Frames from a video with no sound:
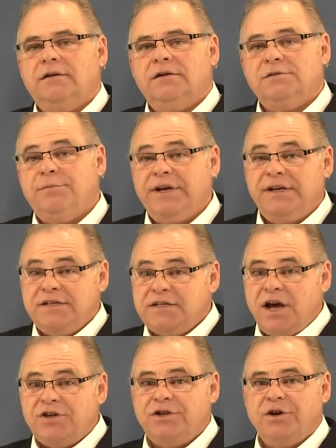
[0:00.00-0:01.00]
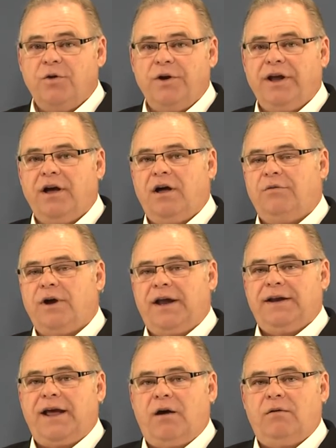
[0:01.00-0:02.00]
There's a big discussion going on right
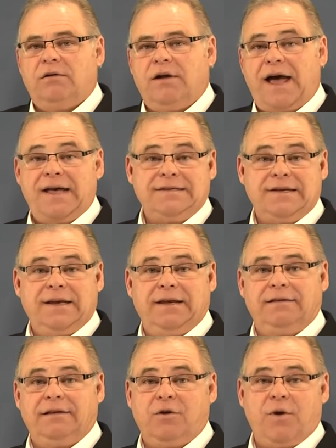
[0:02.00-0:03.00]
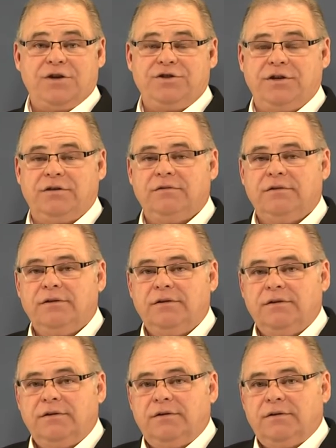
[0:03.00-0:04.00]
now, asking the question,
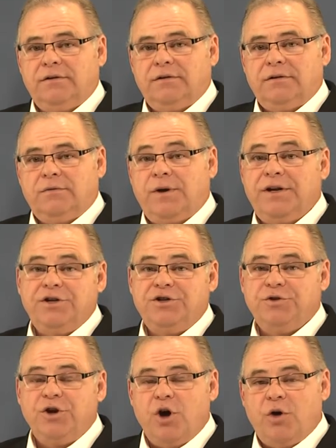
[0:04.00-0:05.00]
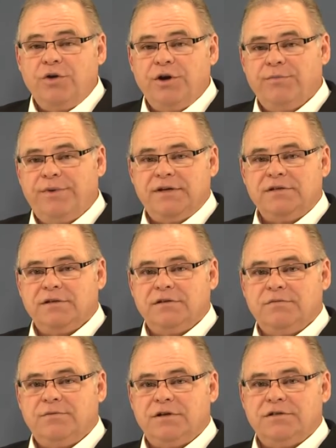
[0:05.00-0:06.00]
when did you know your
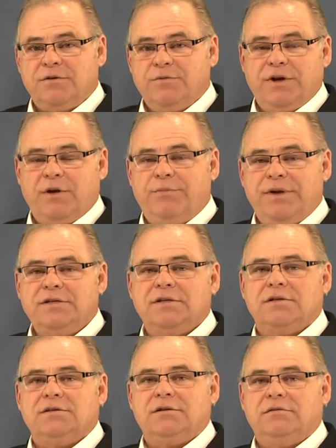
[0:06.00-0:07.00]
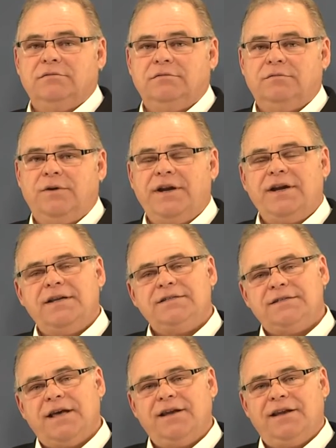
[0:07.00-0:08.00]
business was a real business? When did it
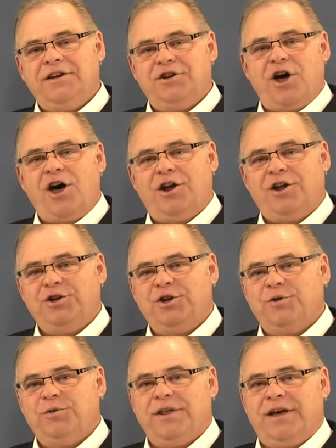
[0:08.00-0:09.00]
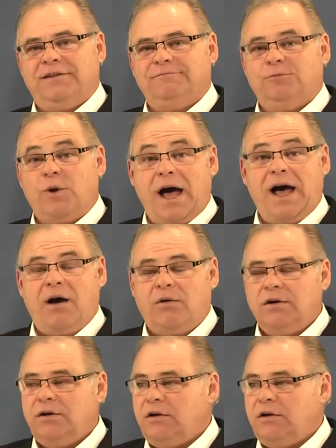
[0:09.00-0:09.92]
suddenly dawn on you that, wow,